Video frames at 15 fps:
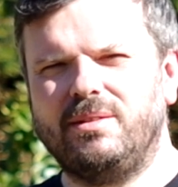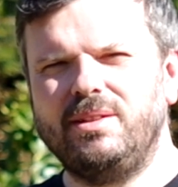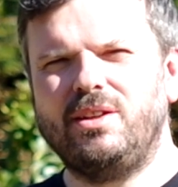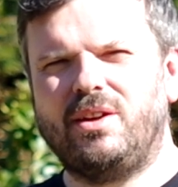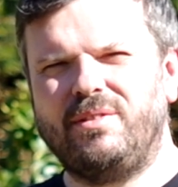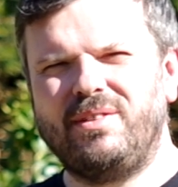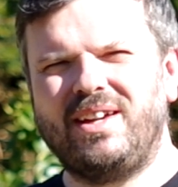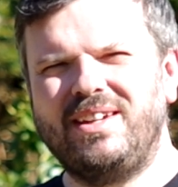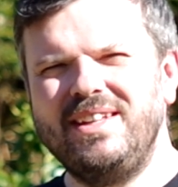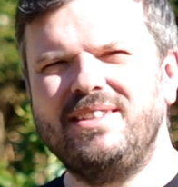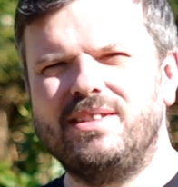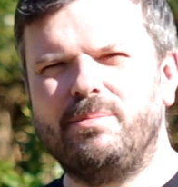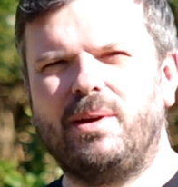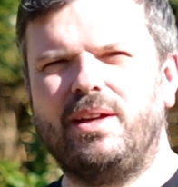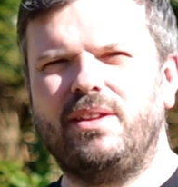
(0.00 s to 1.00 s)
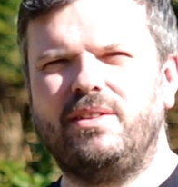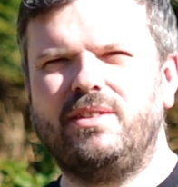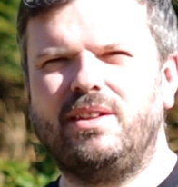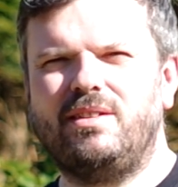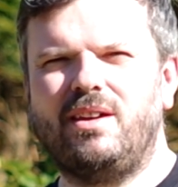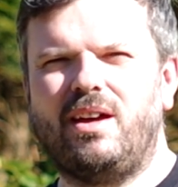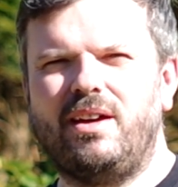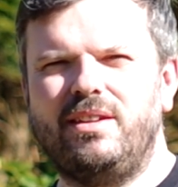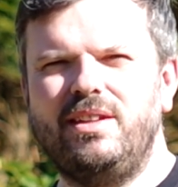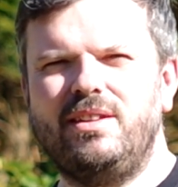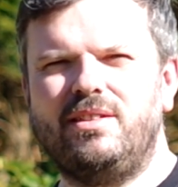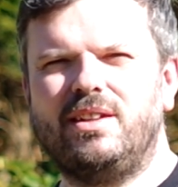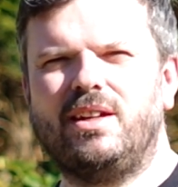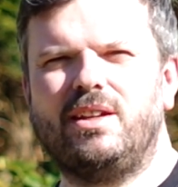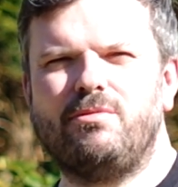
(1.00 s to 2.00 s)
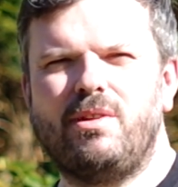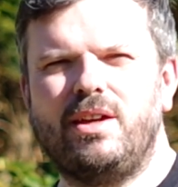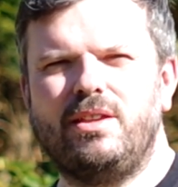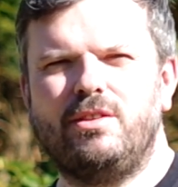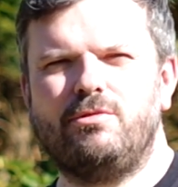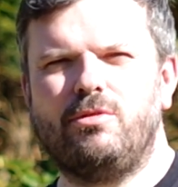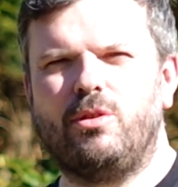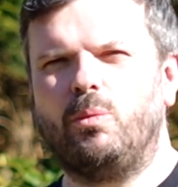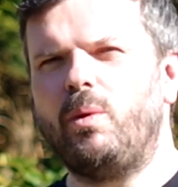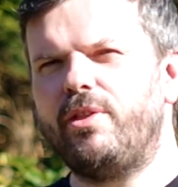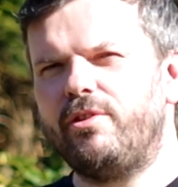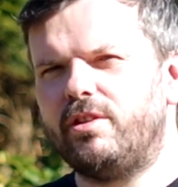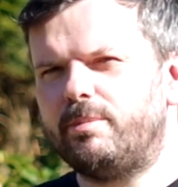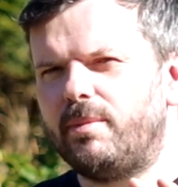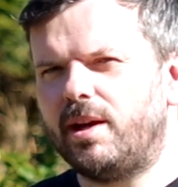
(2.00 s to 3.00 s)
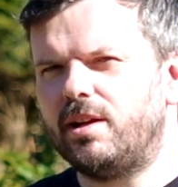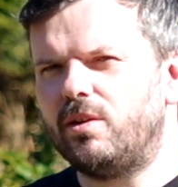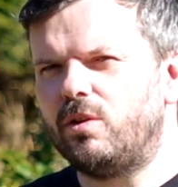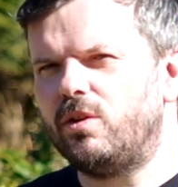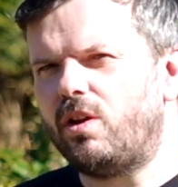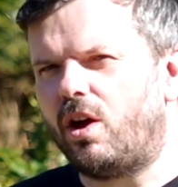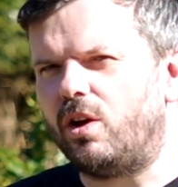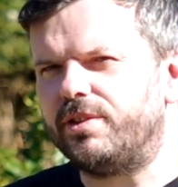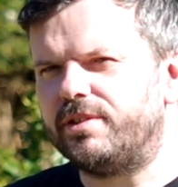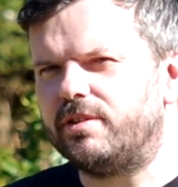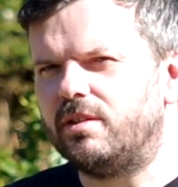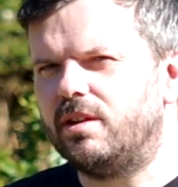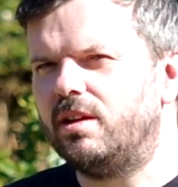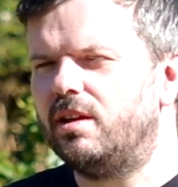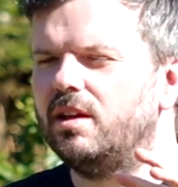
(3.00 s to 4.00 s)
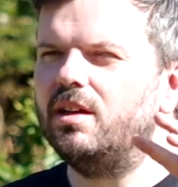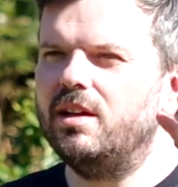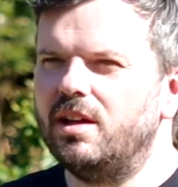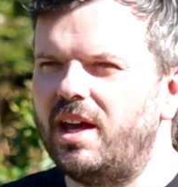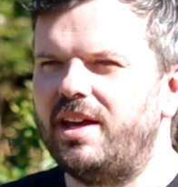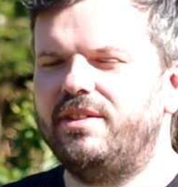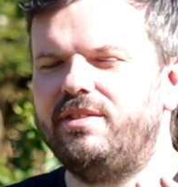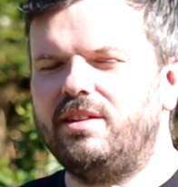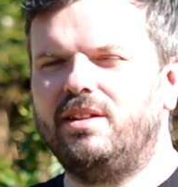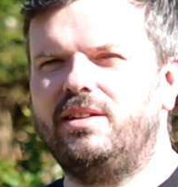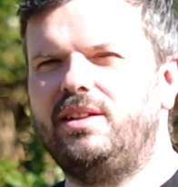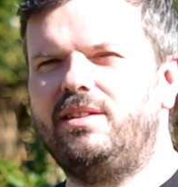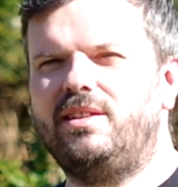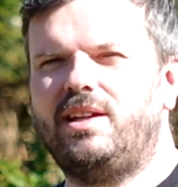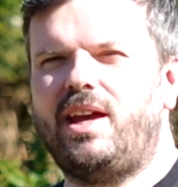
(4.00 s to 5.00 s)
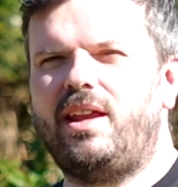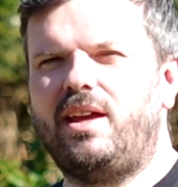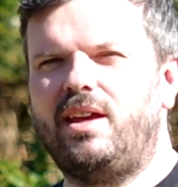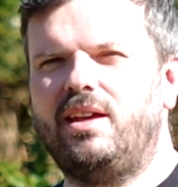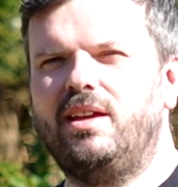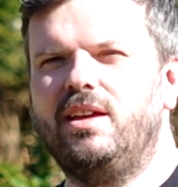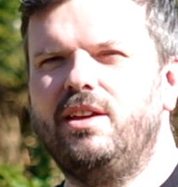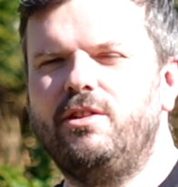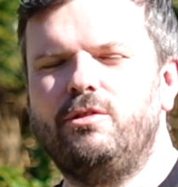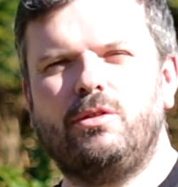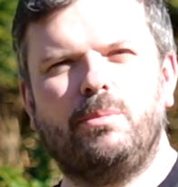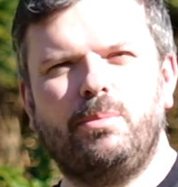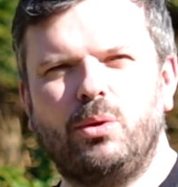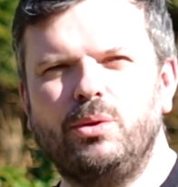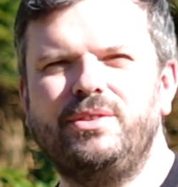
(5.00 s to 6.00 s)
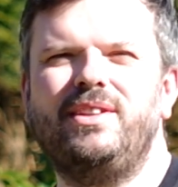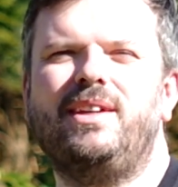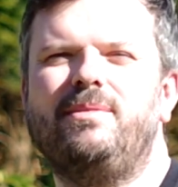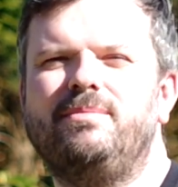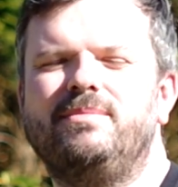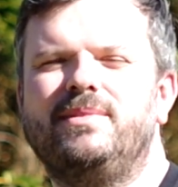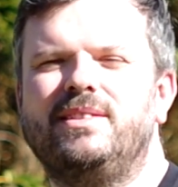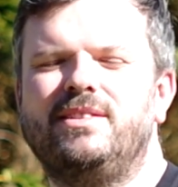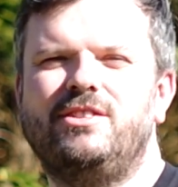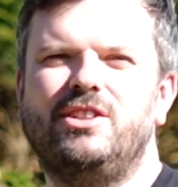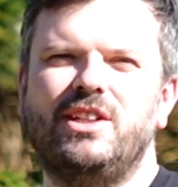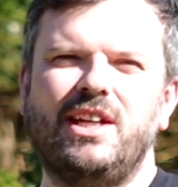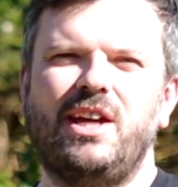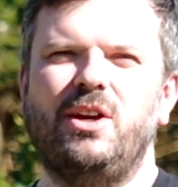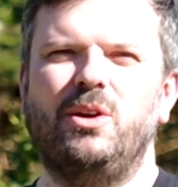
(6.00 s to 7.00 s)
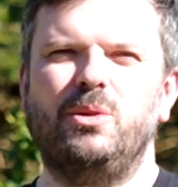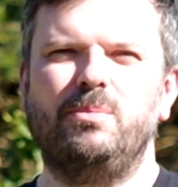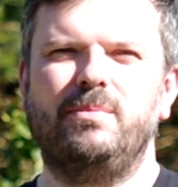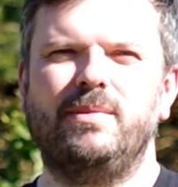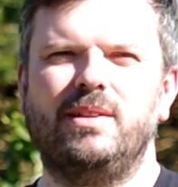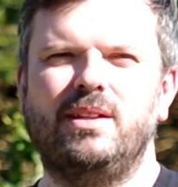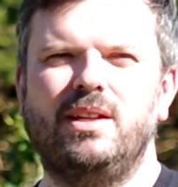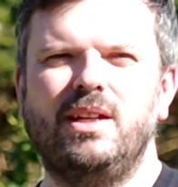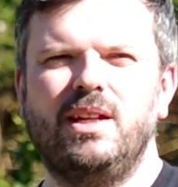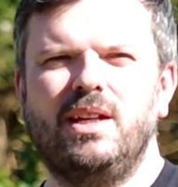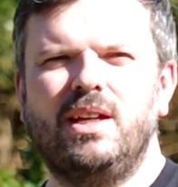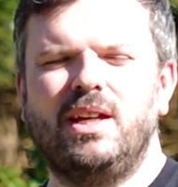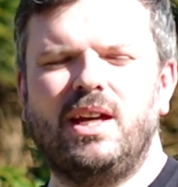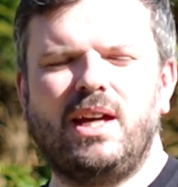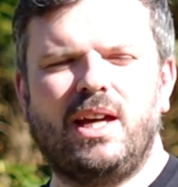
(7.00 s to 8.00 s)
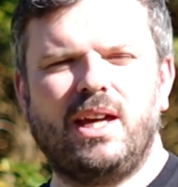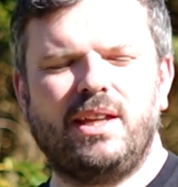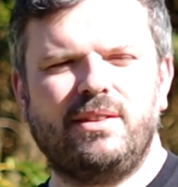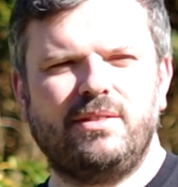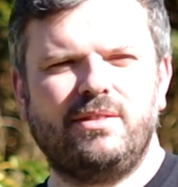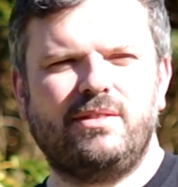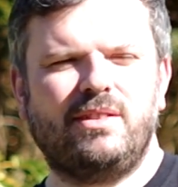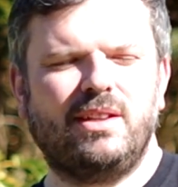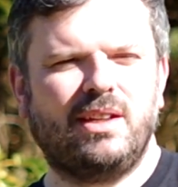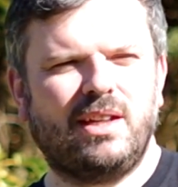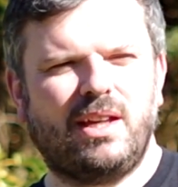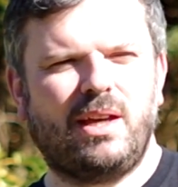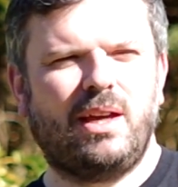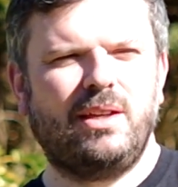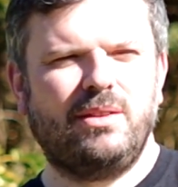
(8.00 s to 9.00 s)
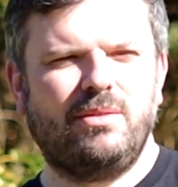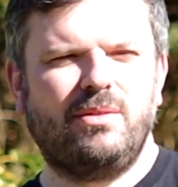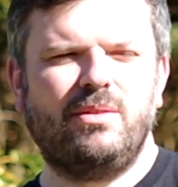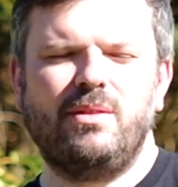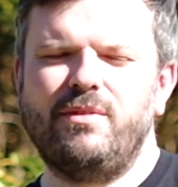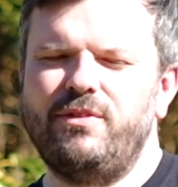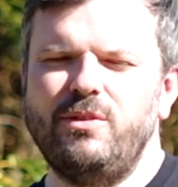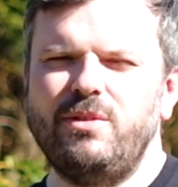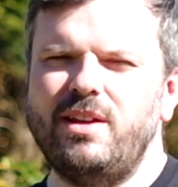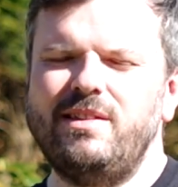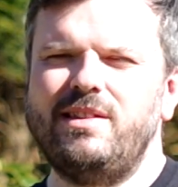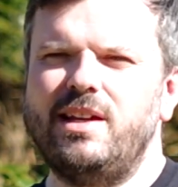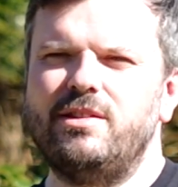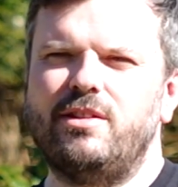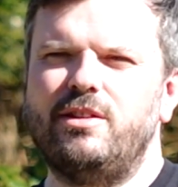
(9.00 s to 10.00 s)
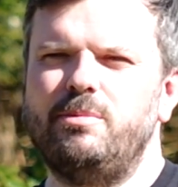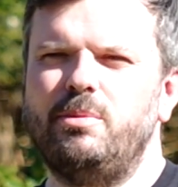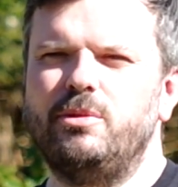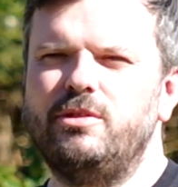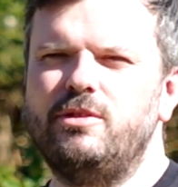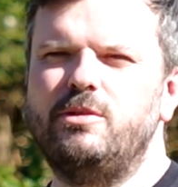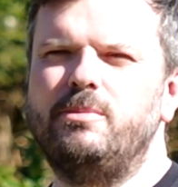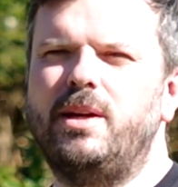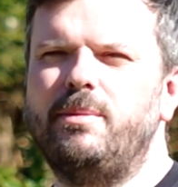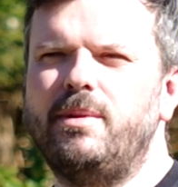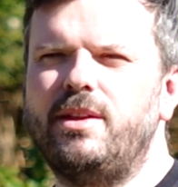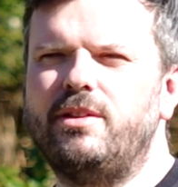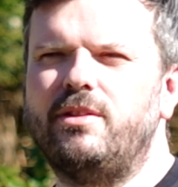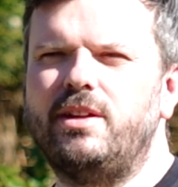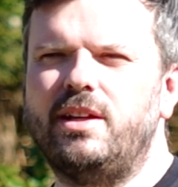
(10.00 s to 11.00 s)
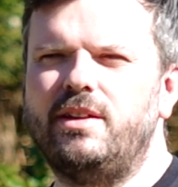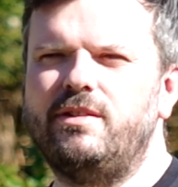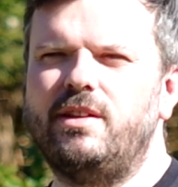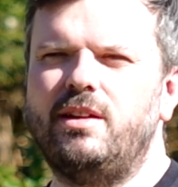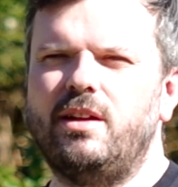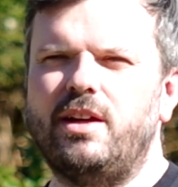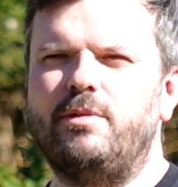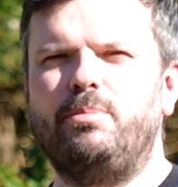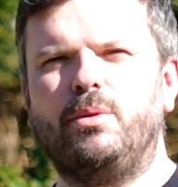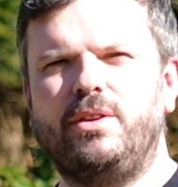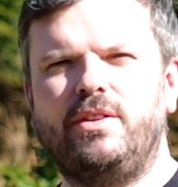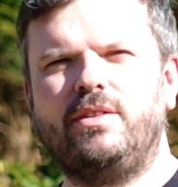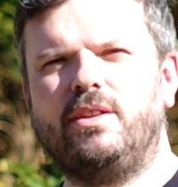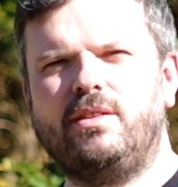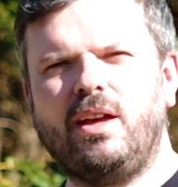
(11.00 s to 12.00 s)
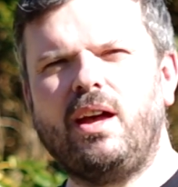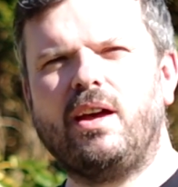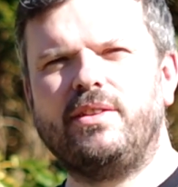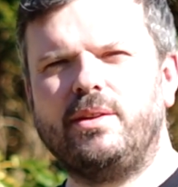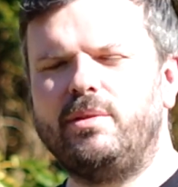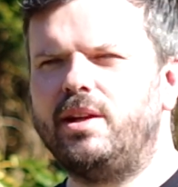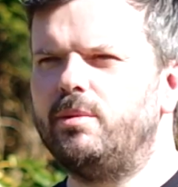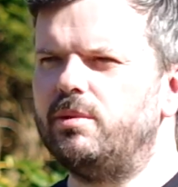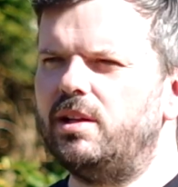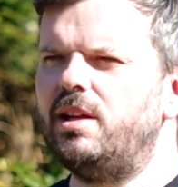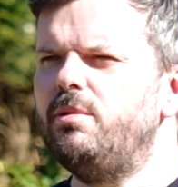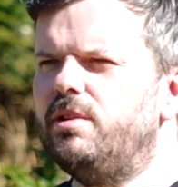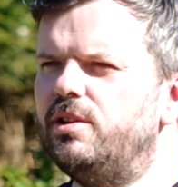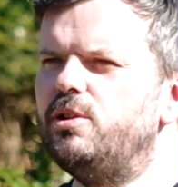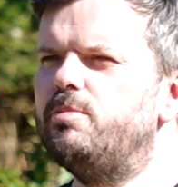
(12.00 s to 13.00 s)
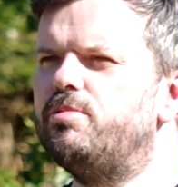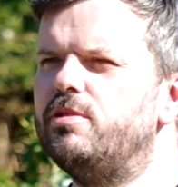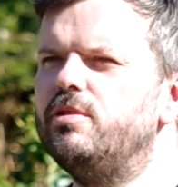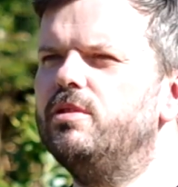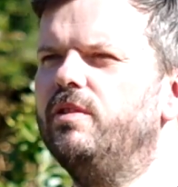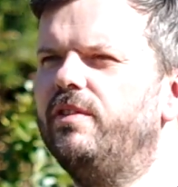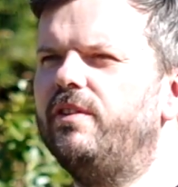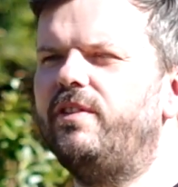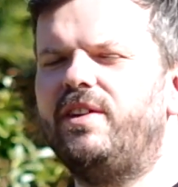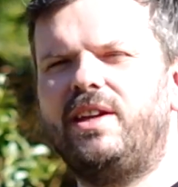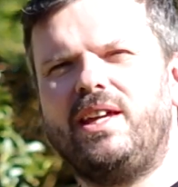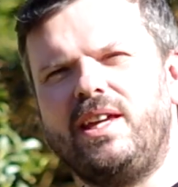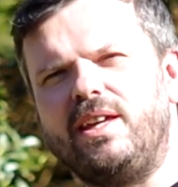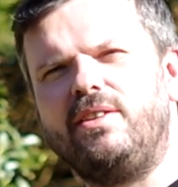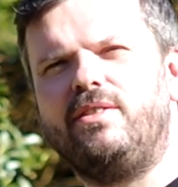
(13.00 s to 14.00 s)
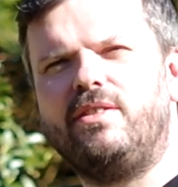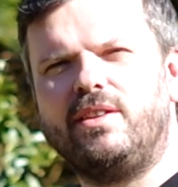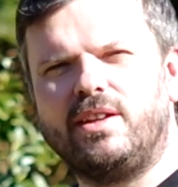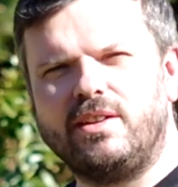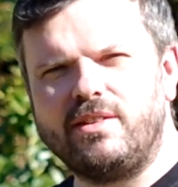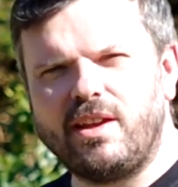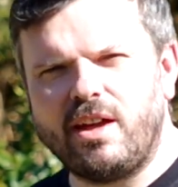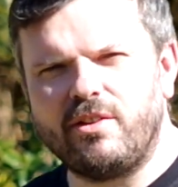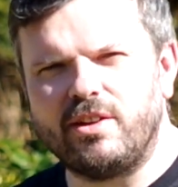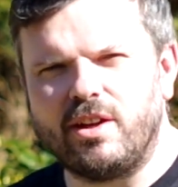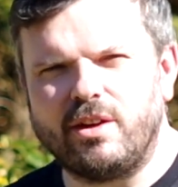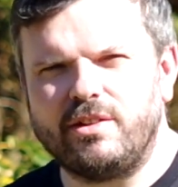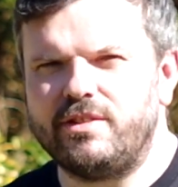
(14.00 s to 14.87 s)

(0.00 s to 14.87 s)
I need to buy this guitar. I need to kind of right this wrong. Whether it's mine or not, I still need to get it. So I bought it, took it home, and a few days later, I spoke to my mother and I said, oh, I bought this guitar. And they were like, well, how can you prove if it is the guitar or not?